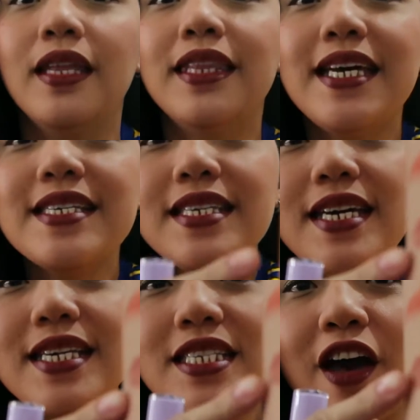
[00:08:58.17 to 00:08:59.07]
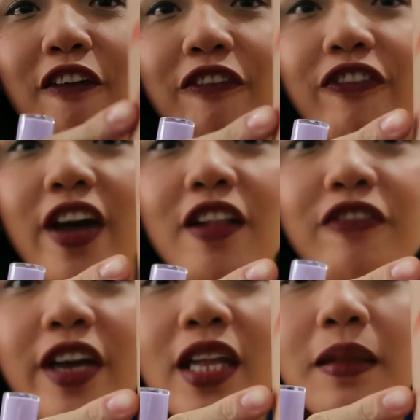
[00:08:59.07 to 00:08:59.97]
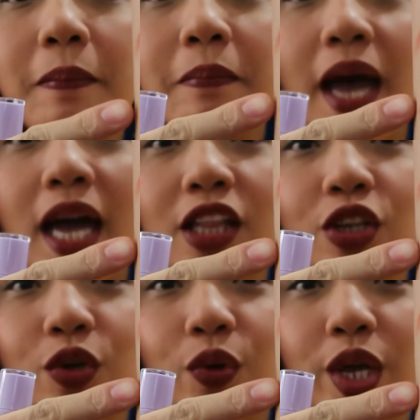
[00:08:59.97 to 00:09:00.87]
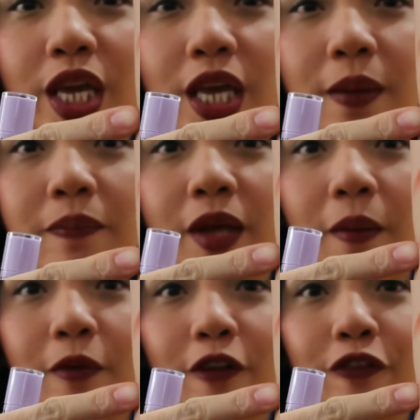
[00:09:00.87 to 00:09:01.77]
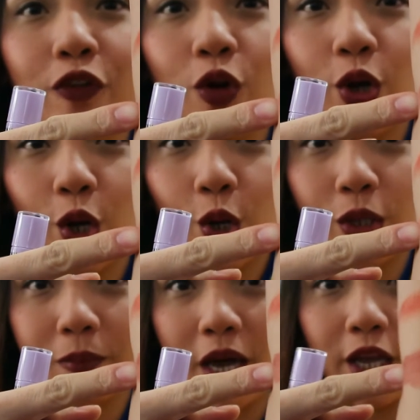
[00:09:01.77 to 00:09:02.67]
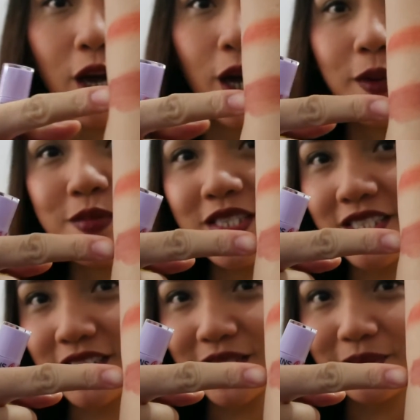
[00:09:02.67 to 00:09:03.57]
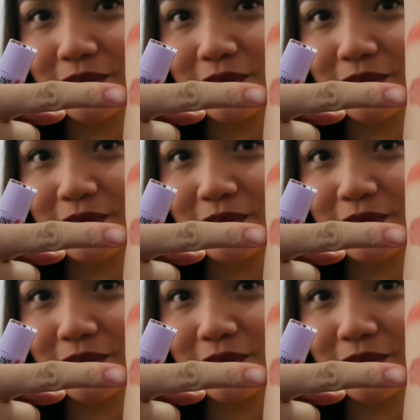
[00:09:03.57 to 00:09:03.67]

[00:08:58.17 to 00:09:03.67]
This is velvet matte cream number 4 on my arms.